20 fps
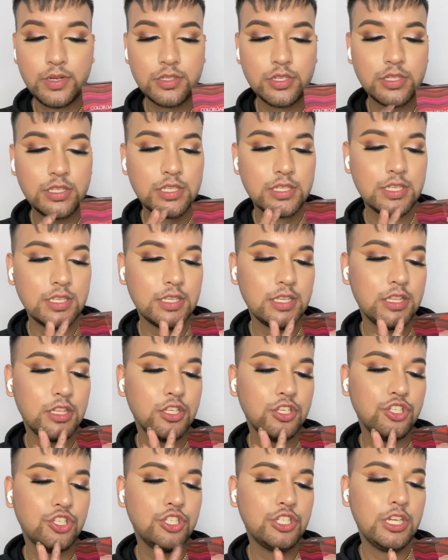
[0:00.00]
So this is in the
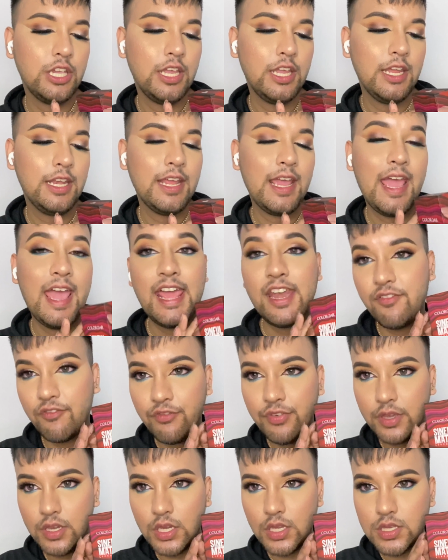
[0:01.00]
shade
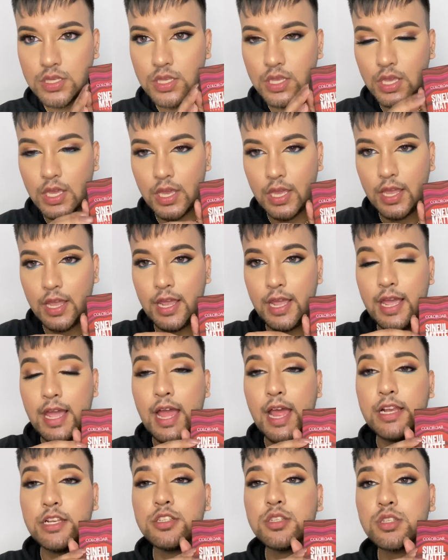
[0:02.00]
Envious,
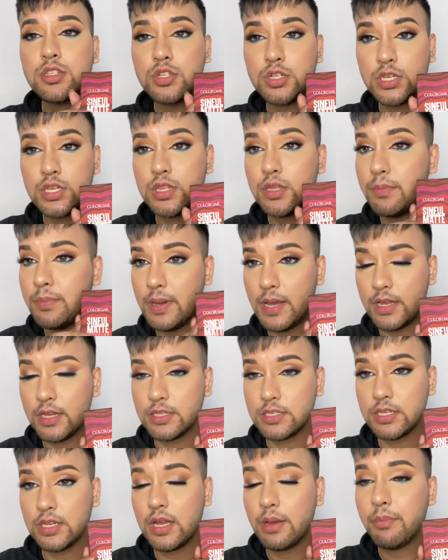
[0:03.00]
and just look at the
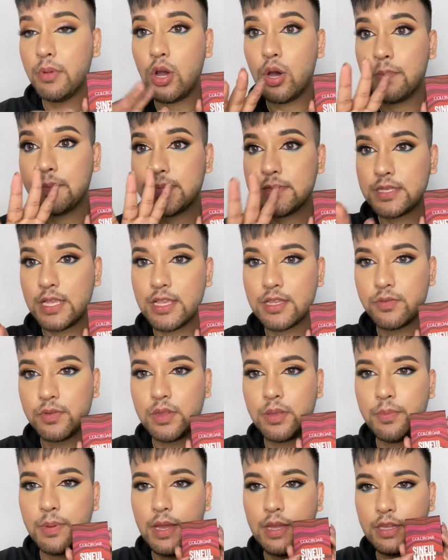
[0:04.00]
packaging. I'm obsessed with
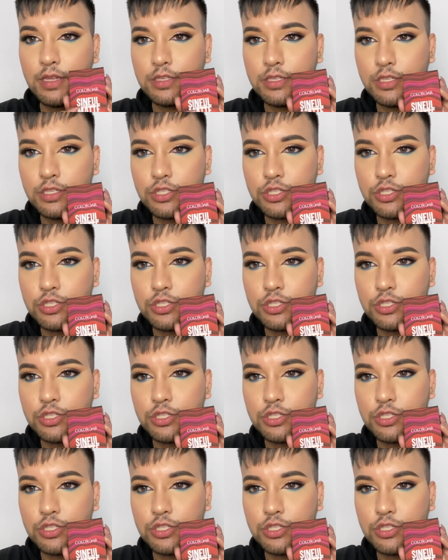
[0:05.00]
the packaging.